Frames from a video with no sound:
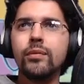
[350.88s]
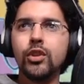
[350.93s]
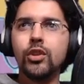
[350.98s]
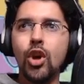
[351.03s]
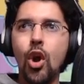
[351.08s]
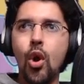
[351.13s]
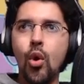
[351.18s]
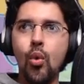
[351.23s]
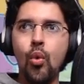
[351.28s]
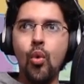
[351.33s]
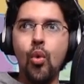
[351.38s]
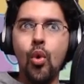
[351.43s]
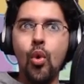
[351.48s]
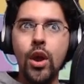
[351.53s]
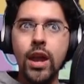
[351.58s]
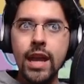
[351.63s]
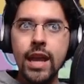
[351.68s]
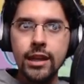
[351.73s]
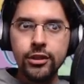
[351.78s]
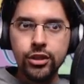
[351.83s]
go
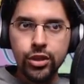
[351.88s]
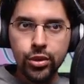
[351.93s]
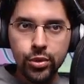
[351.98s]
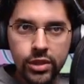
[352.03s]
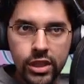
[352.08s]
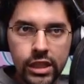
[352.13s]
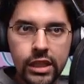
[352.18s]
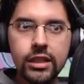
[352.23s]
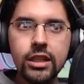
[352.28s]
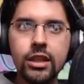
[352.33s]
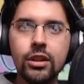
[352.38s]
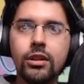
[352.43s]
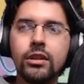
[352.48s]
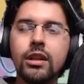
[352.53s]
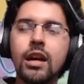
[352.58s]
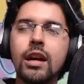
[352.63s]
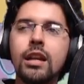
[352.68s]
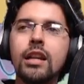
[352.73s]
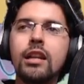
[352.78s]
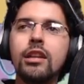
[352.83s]
way too detailed
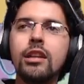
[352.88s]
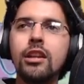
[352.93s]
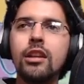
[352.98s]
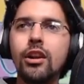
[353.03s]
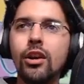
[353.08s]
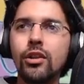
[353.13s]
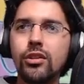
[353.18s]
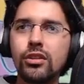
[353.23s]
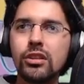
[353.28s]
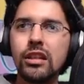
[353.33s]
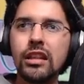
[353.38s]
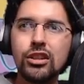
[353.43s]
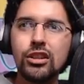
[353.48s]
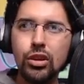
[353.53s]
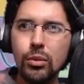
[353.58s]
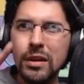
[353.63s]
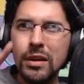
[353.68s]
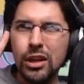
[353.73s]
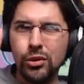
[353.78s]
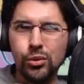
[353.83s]
on it, you know? There's, like,
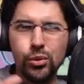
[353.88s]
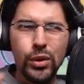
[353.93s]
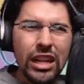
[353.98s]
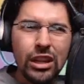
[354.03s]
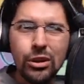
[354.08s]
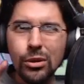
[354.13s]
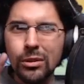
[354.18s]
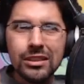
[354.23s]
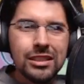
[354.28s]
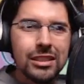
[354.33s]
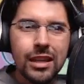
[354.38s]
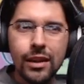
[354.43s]
too many wrinkles